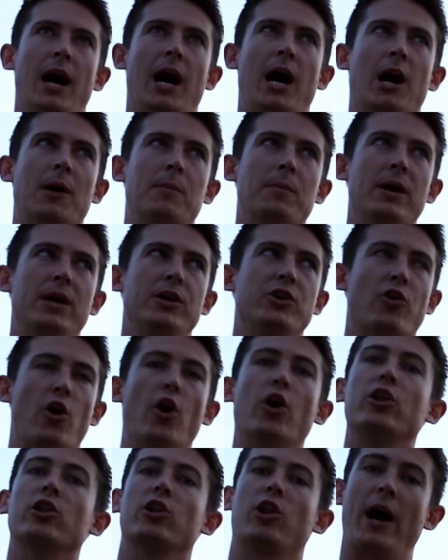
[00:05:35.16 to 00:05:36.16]
in your
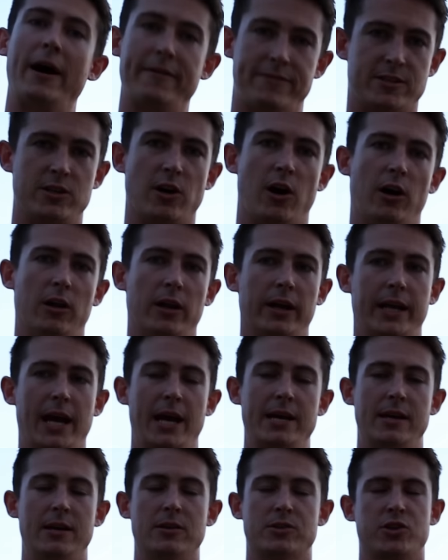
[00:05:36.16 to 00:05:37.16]
own lifestyle,
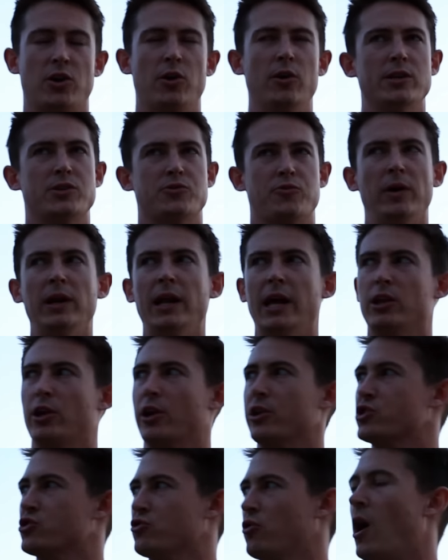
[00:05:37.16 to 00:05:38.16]
okay? So it's really a
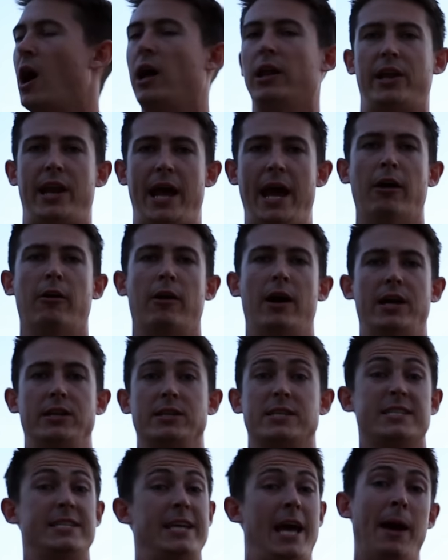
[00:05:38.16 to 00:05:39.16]
lot of trial and error
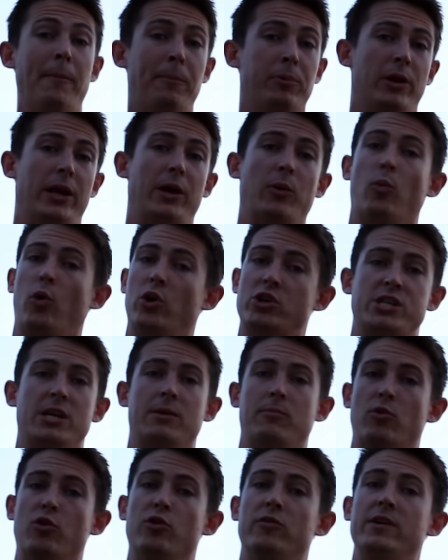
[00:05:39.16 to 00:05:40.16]
and sampling,
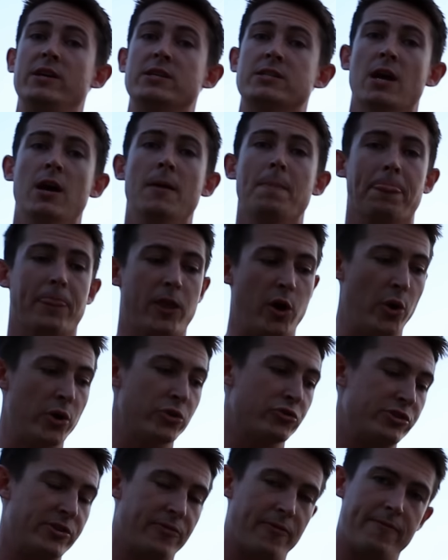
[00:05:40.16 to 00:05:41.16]
watching movies,
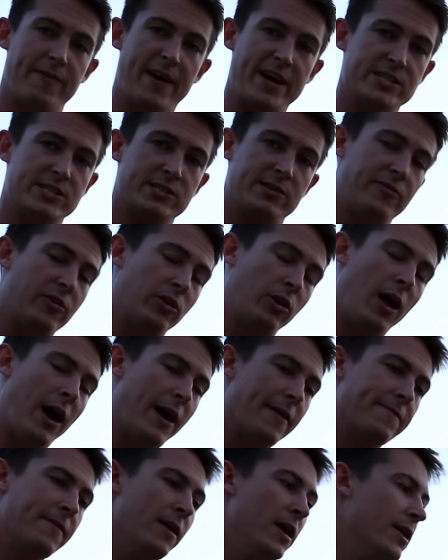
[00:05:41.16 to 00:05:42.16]
going through different phases of your
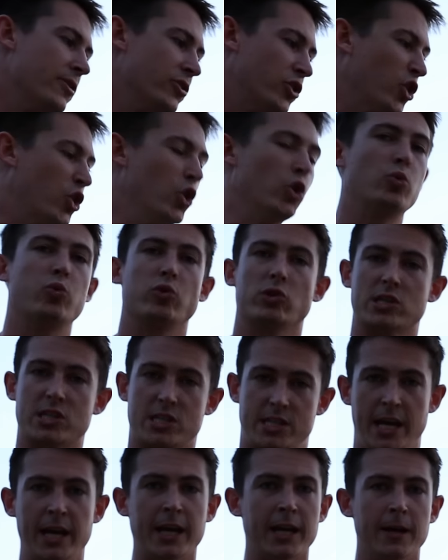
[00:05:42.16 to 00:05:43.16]
life. The good will
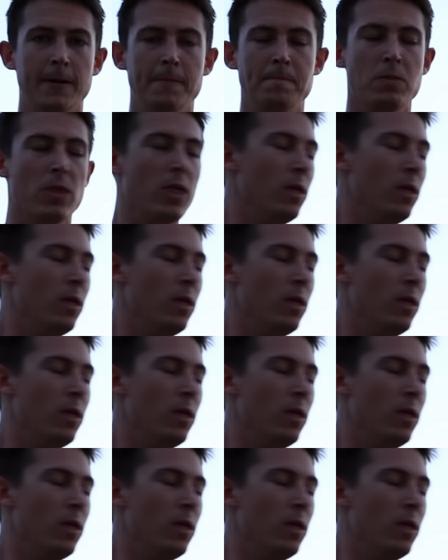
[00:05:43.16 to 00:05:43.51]
stick